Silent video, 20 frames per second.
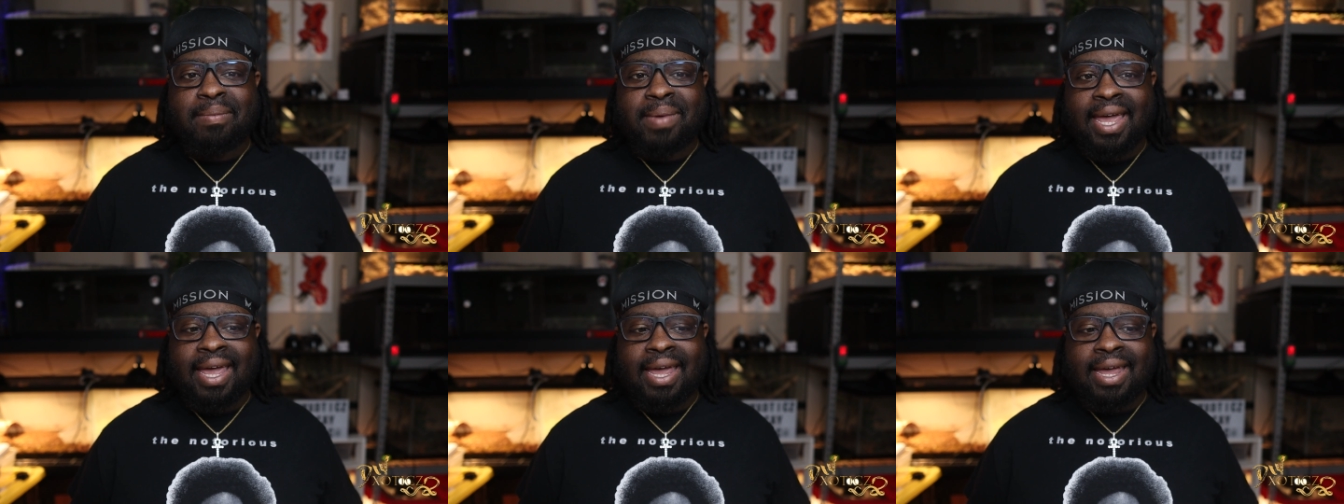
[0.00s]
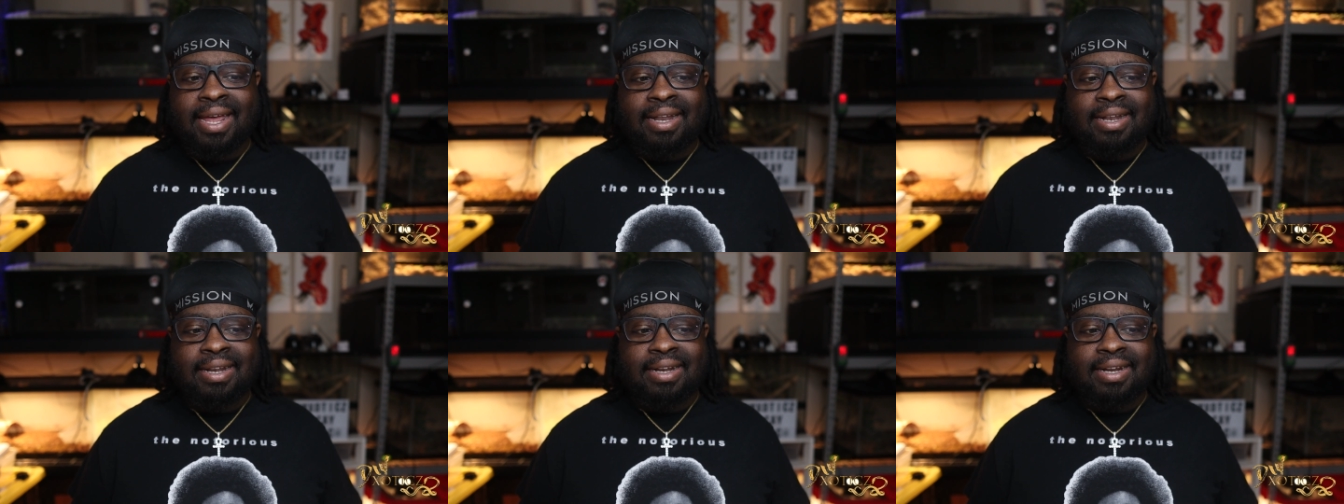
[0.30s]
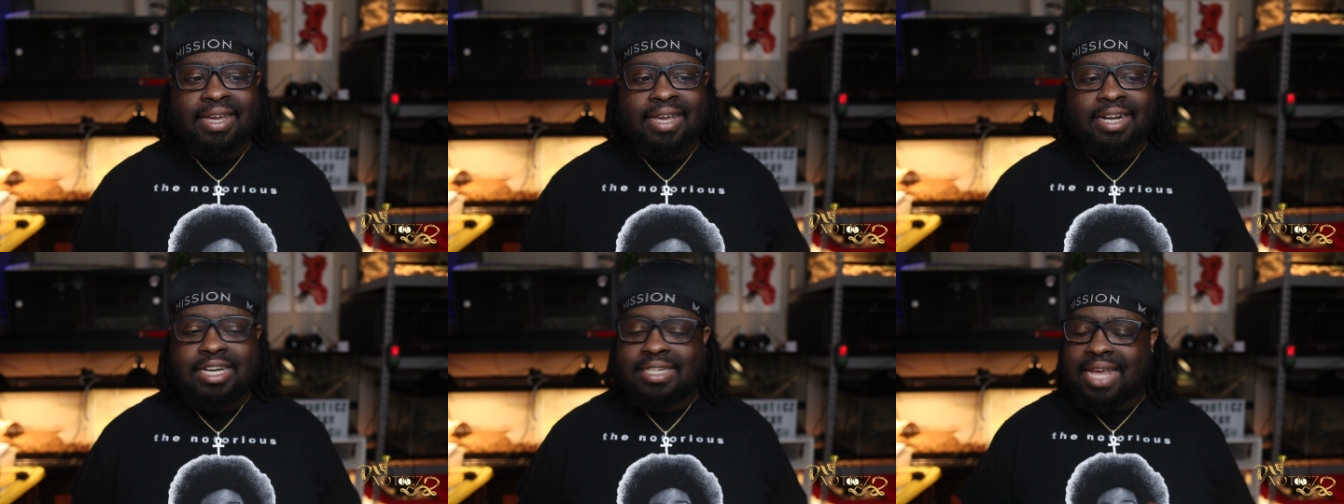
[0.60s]
and
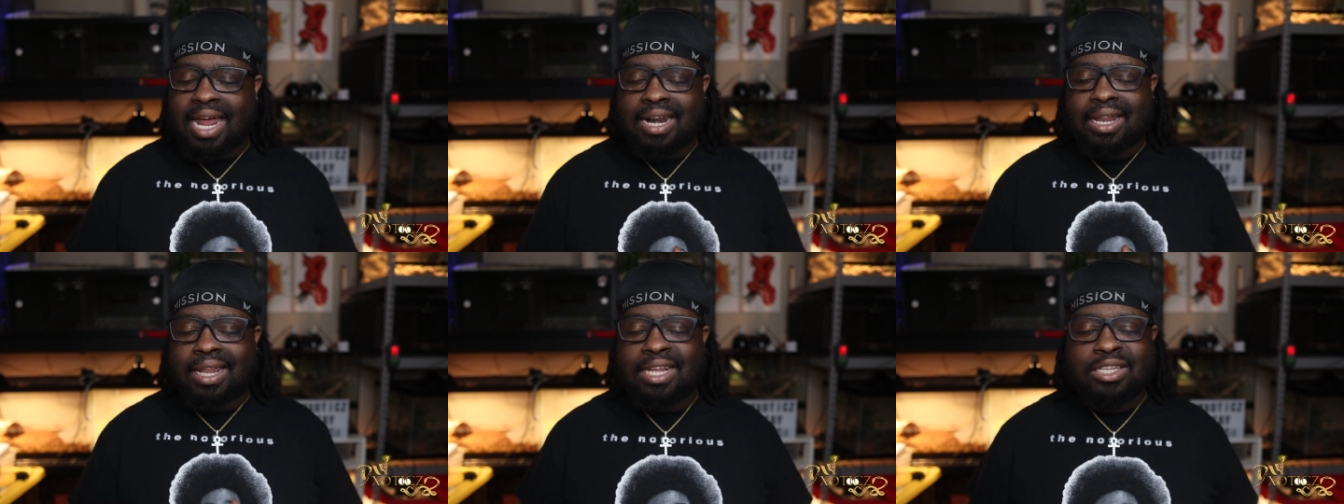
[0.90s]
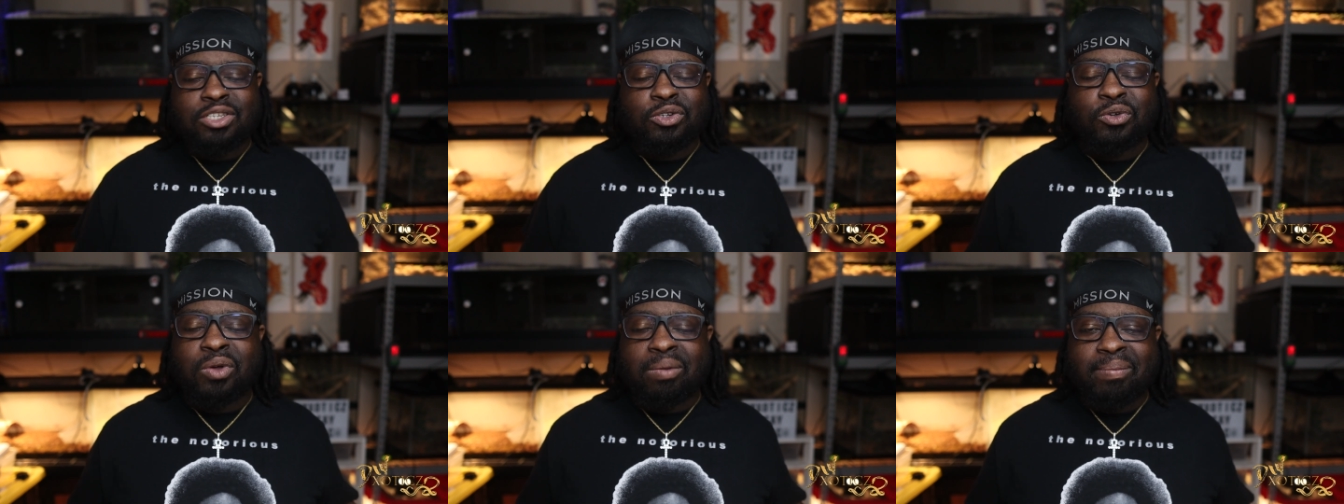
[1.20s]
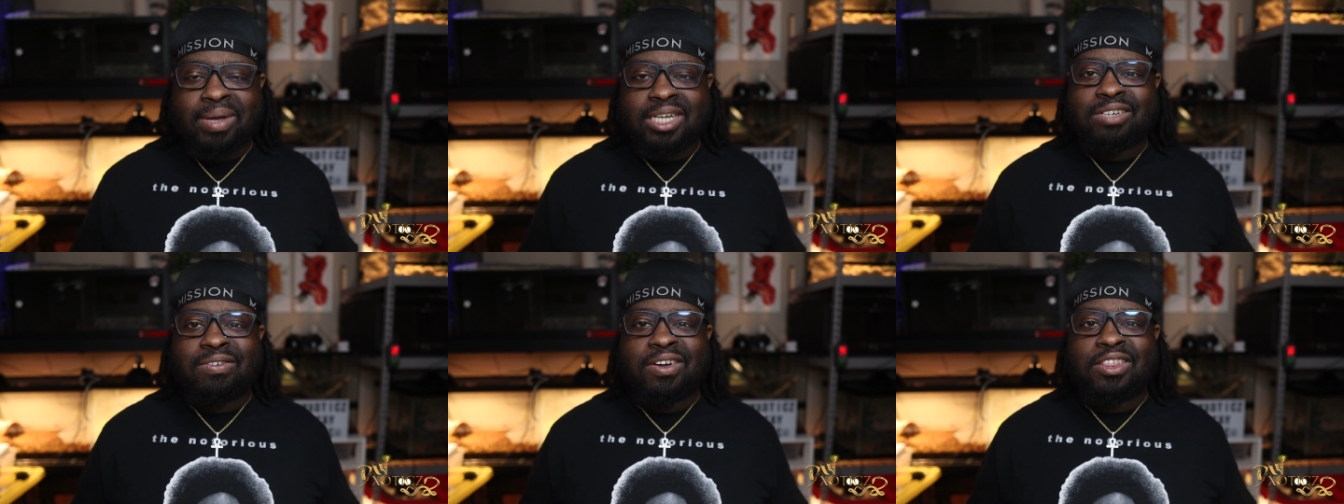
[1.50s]
it just kind of led to a
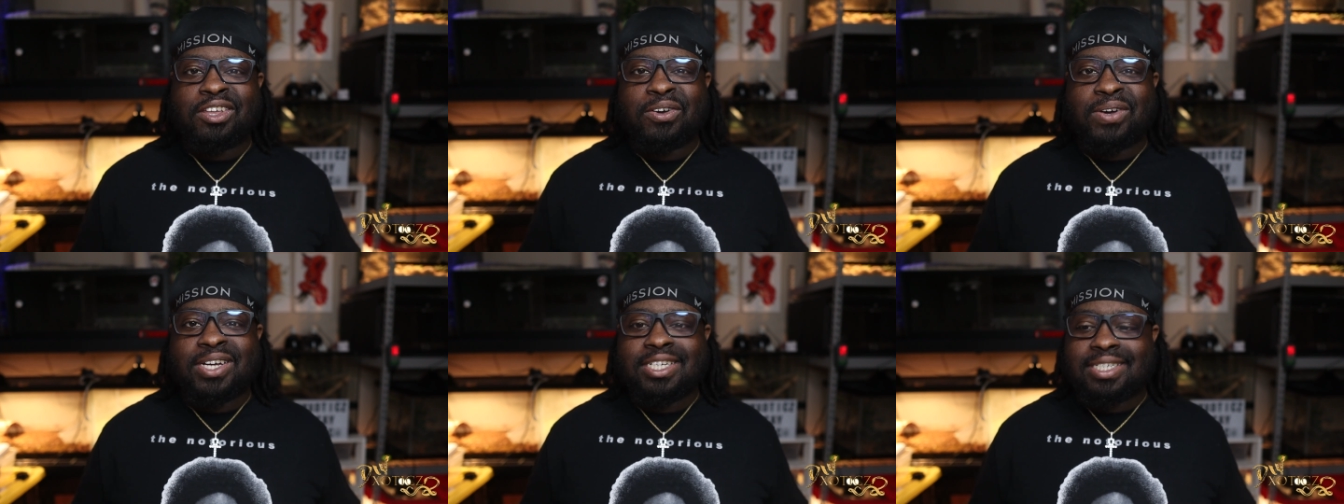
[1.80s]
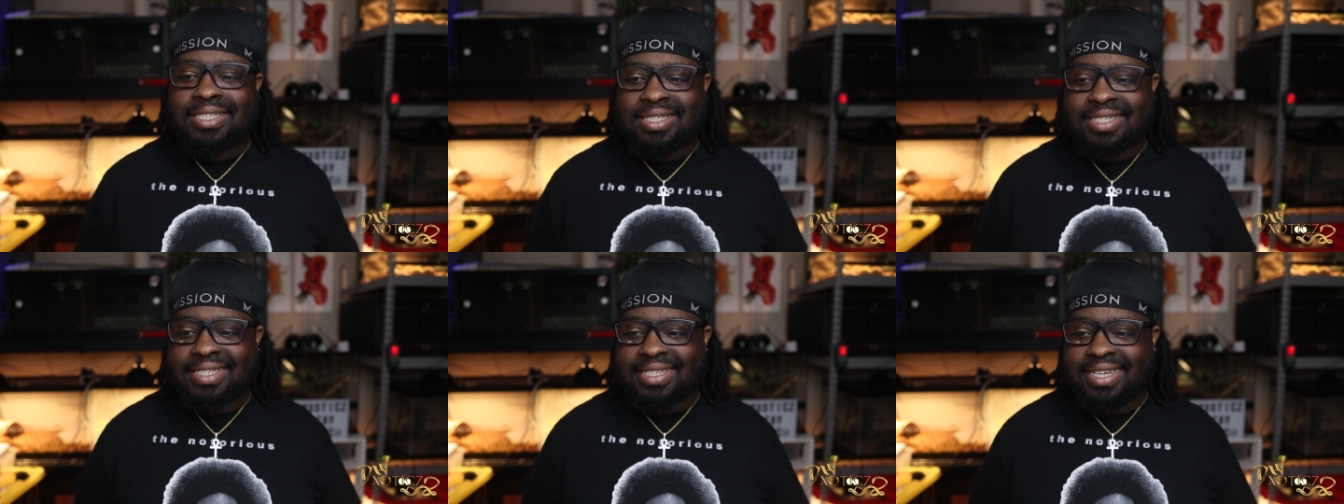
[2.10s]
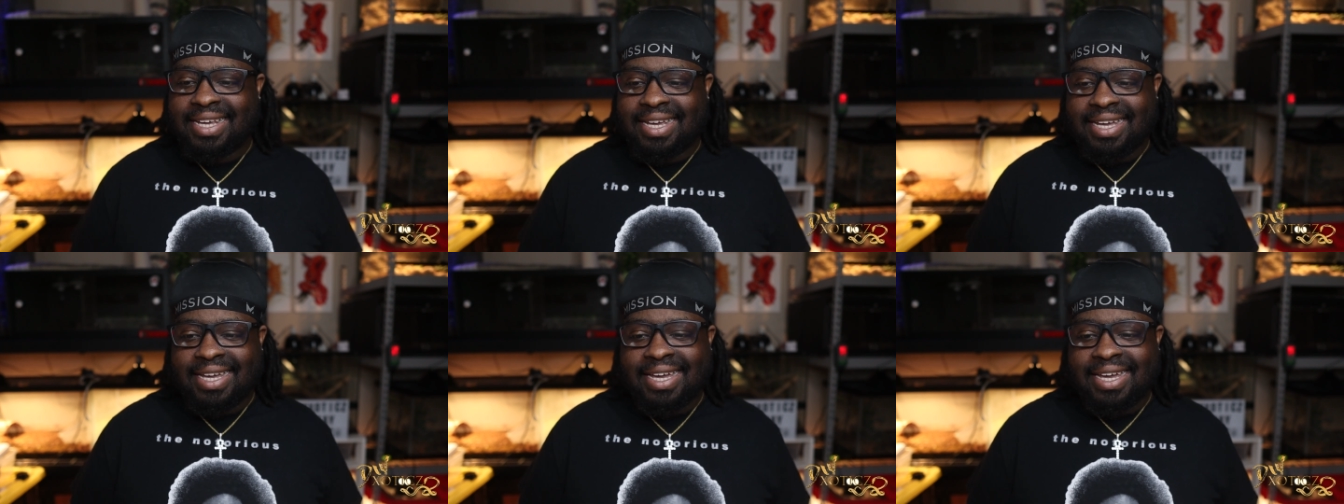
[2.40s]
bunch of other questions.